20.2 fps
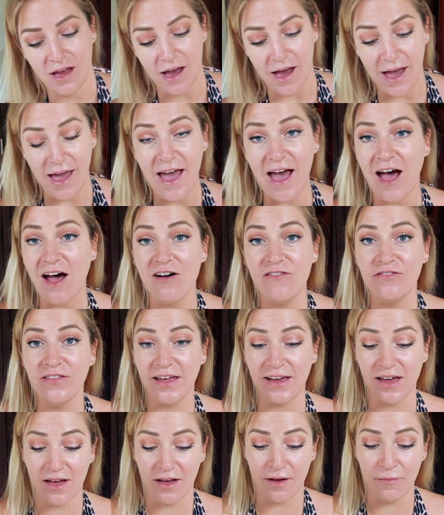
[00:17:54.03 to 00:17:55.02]
I have
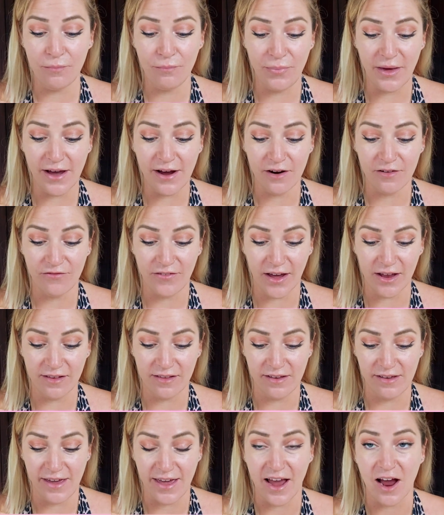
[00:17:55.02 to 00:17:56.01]
like a bigger
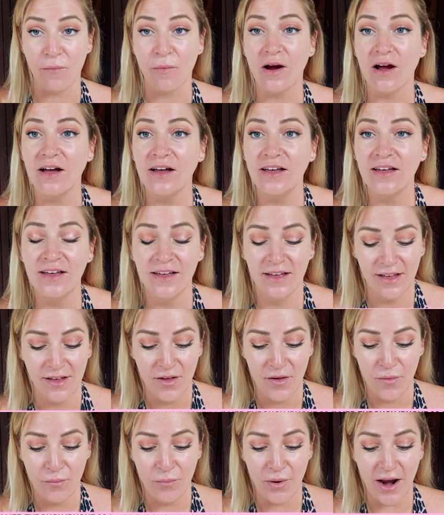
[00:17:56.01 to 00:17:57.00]
fancy camera,
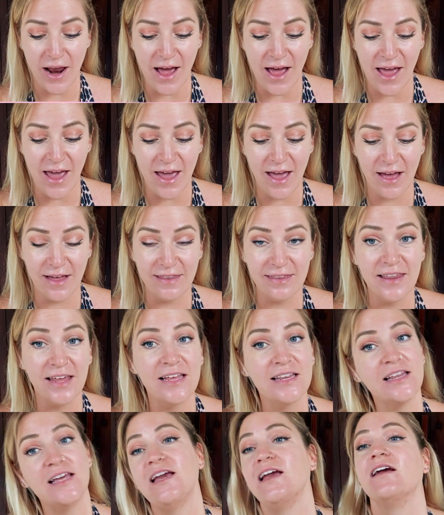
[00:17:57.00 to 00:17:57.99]
but I
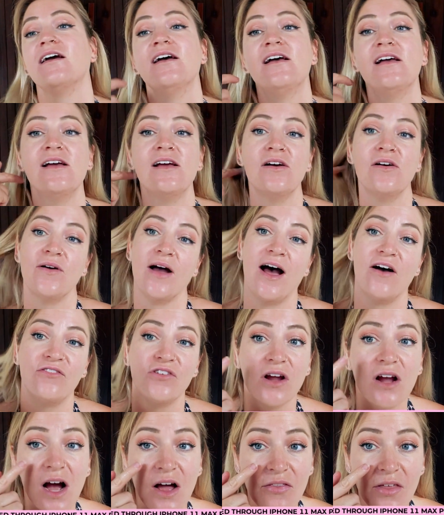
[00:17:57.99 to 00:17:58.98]
lately, after
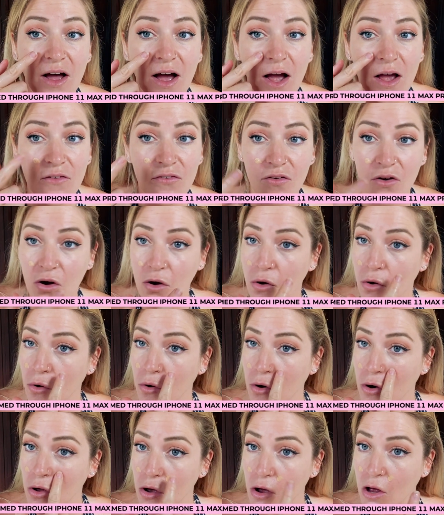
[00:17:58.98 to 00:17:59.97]
I got the
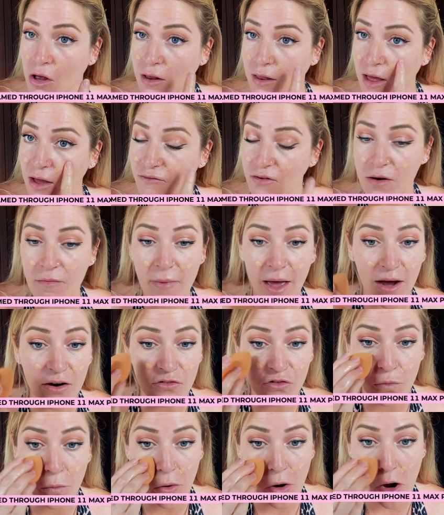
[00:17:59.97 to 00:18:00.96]
iPhone 11
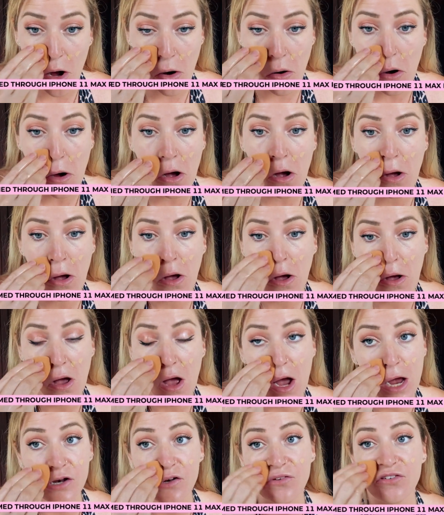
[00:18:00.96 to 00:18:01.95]
Max Pro,
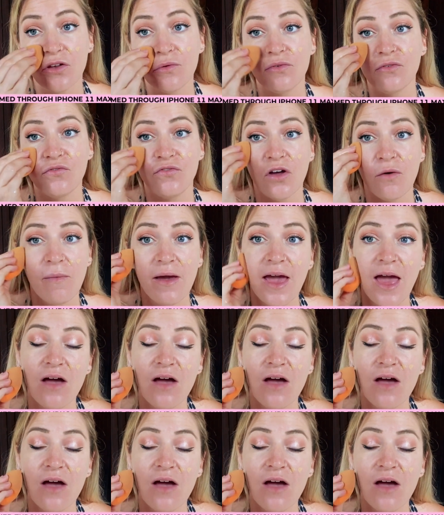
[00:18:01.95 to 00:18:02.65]
I just have been filming